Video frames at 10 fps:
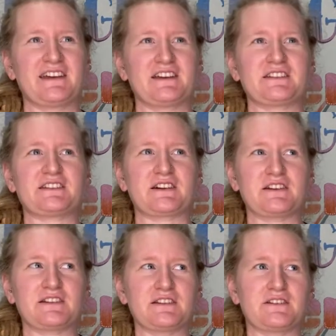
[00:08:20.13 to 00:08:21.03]
Start
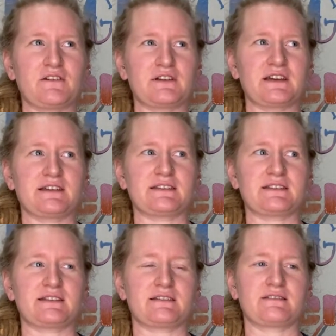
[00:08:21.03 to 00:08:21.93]
to
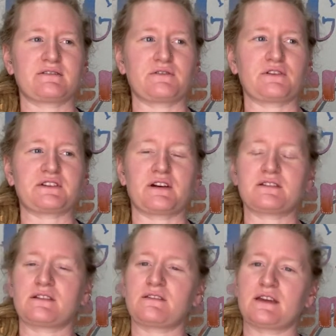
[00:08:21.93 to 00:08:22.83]
notice or start
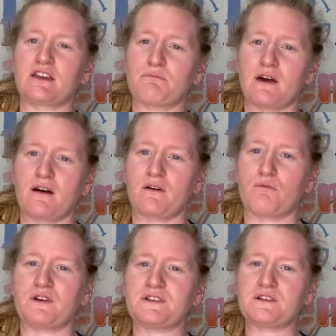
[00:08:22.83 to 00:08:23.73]
to think about
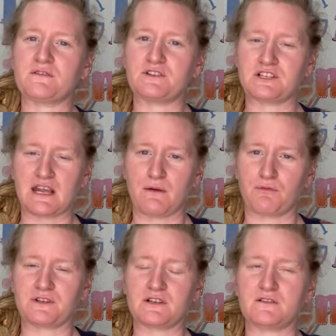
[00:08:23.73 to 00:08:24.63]
what sort of shape, what
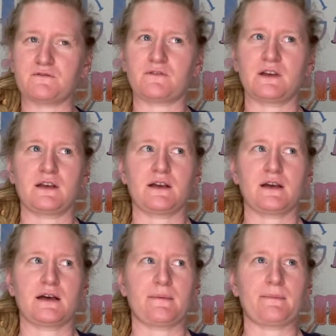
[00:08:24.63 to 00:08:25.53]
sort of
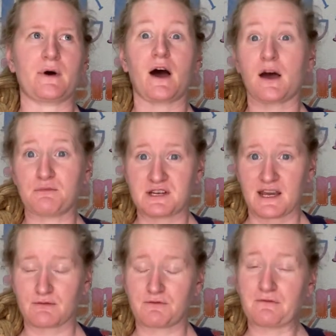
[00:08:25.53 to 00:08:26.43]

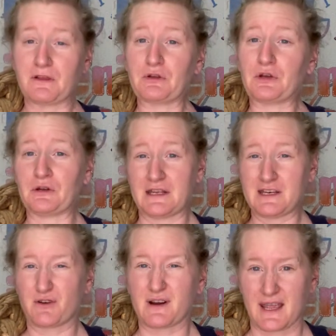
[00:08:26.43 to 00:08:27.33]
object would feel good in
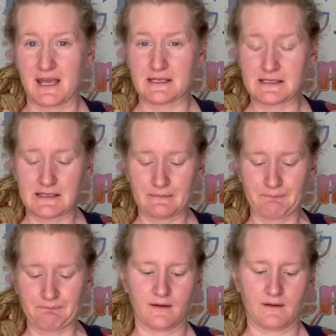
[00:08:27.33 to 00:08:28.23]
your hands.
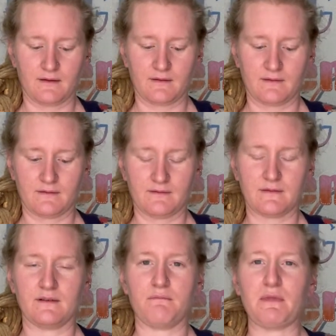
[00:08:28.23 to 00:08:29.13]

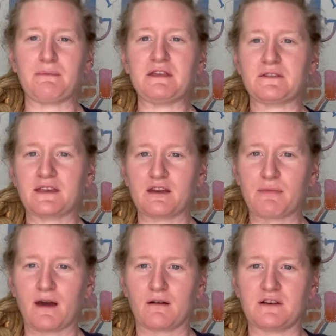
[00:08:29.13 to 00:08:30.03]
Maybe think
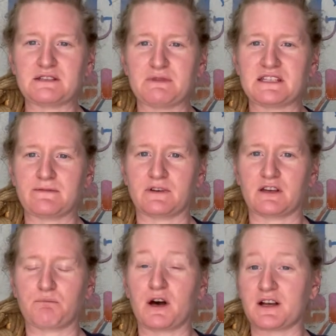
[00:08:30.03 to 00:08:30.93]
about a
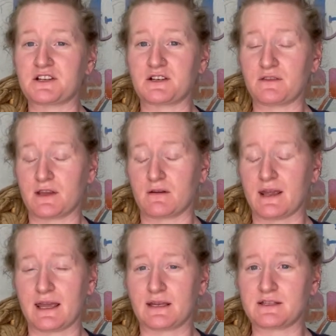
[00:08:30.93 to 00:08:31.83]
specific posture that your
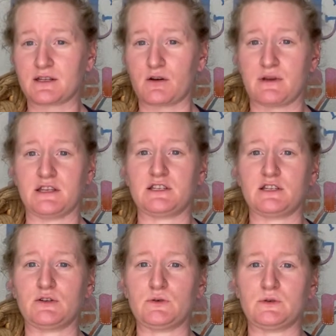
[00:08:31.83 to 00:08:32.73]
hands go
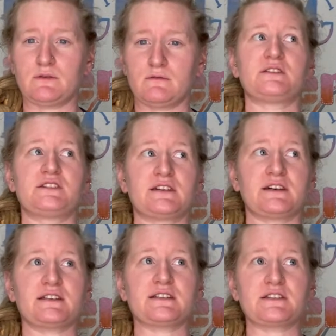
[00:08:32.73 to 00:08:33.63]
into.
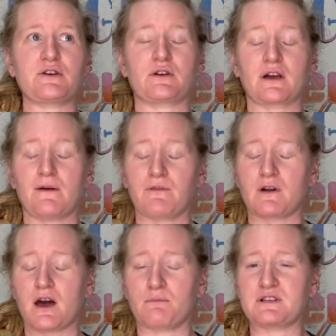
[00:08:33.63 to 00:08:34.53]
Does your comfort
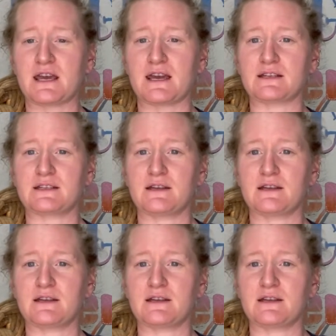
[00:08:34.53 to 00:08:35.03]
object,